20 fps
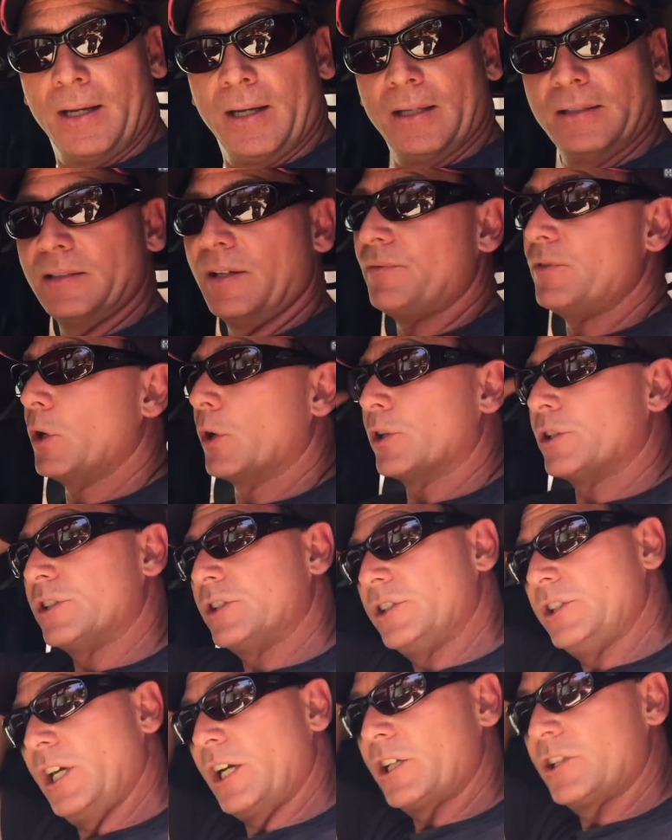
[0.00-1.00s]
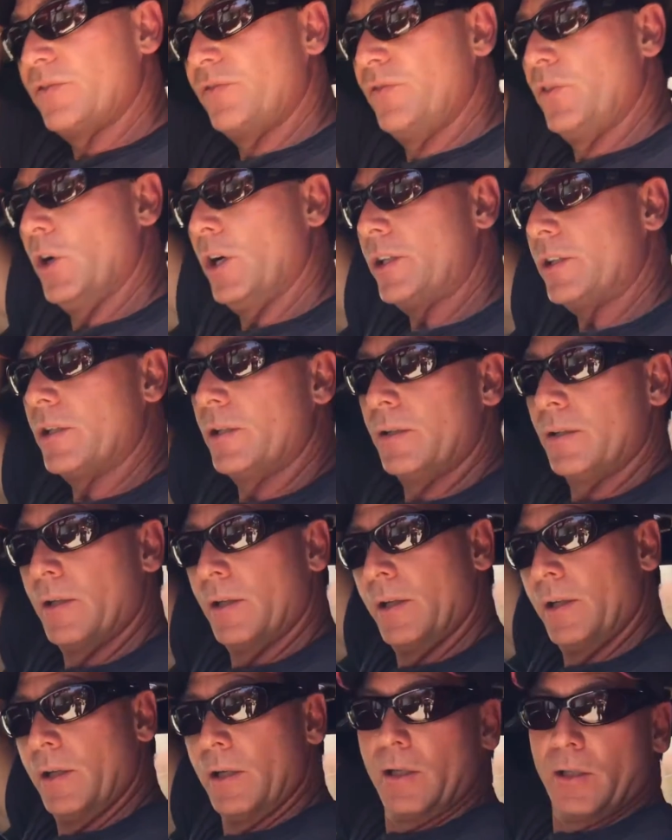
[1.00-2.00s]
if you're 6 foot,
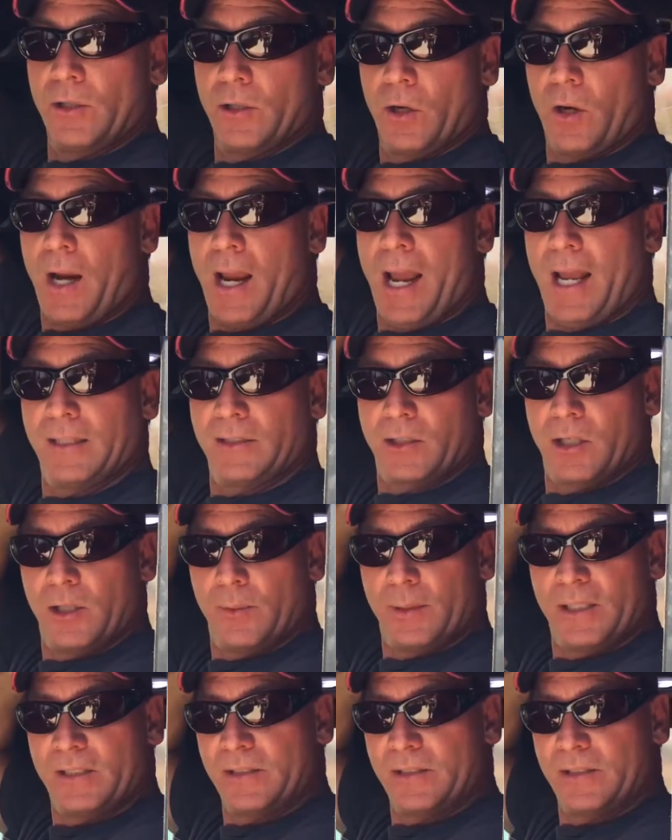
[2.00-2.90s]
your head's going to be